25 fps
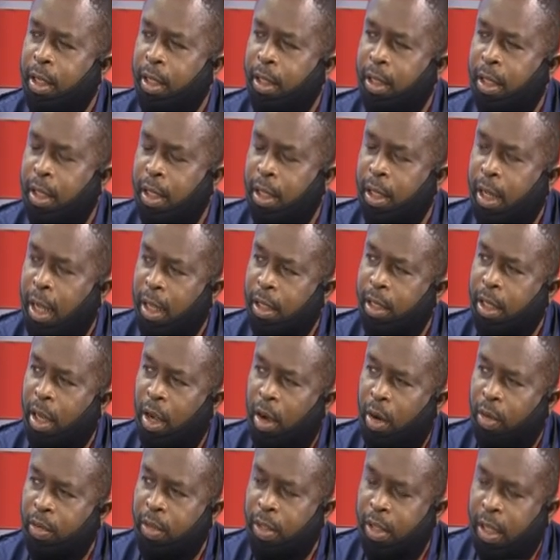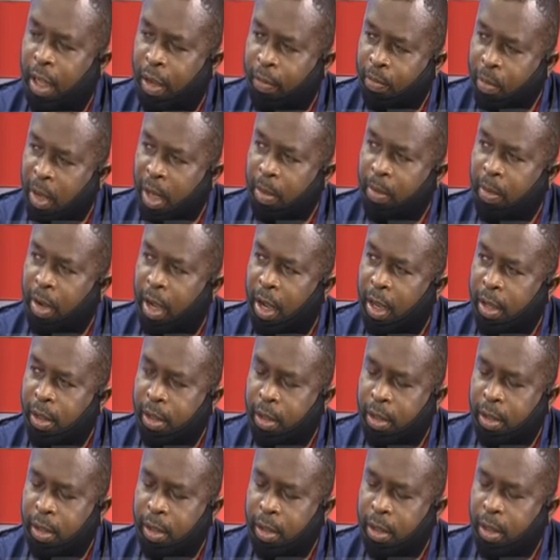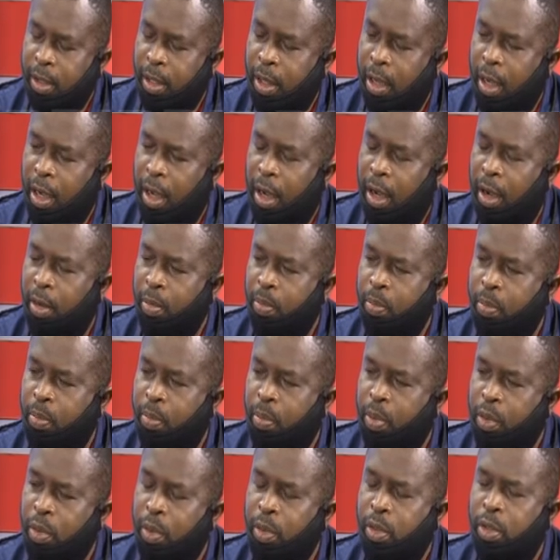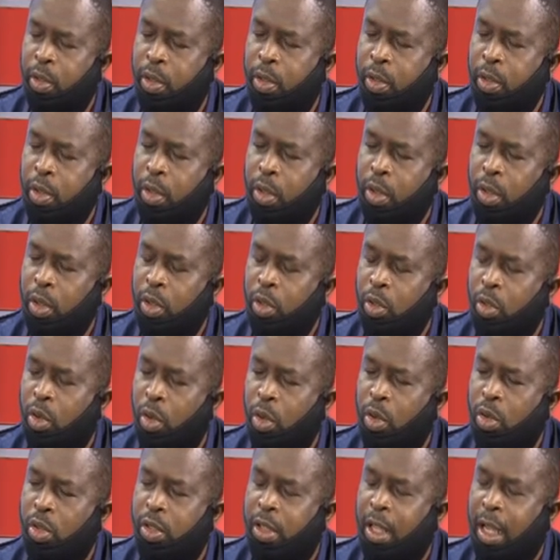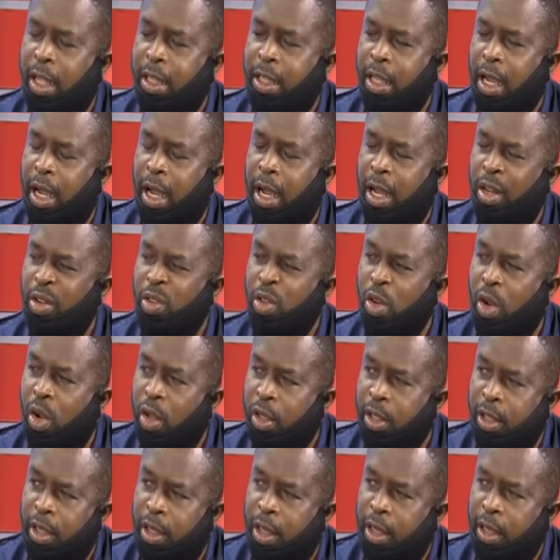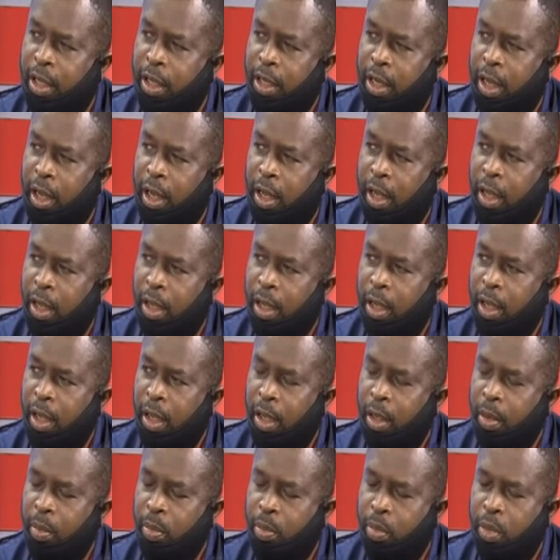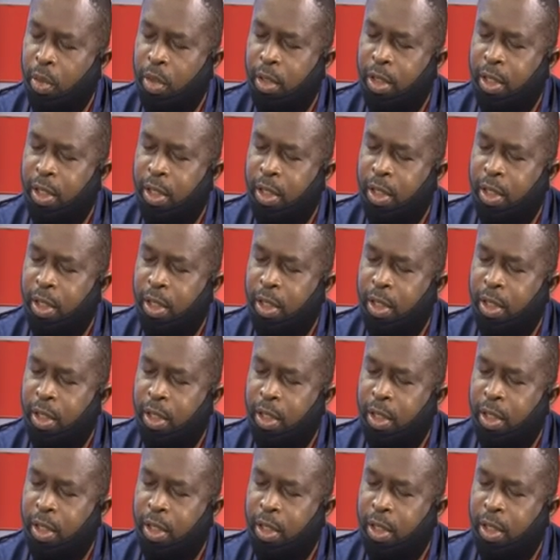the data of staff members and put those that are non-clinical put